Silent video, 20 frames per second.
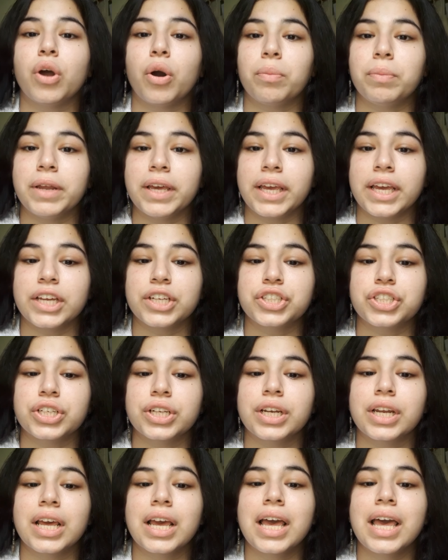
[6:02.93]

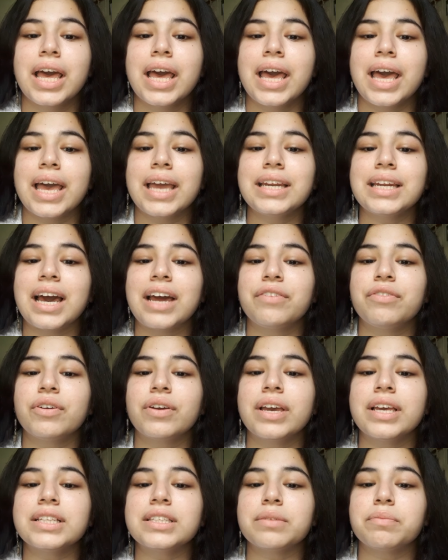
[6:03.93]
obligation. It
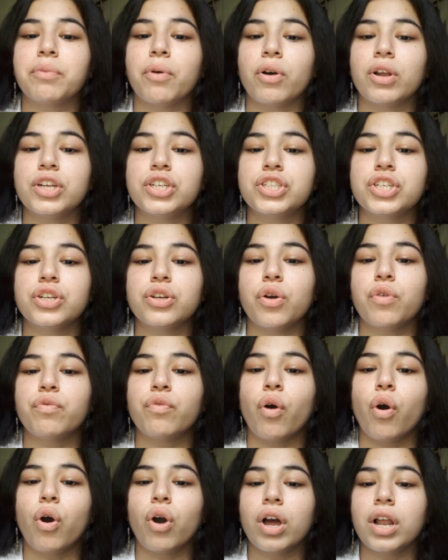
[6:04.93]
advocates abolition of
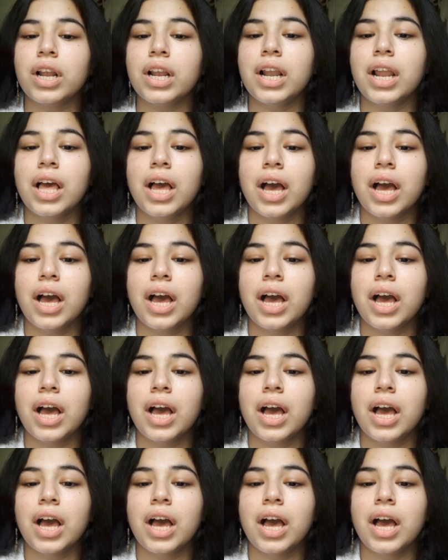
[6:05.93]
all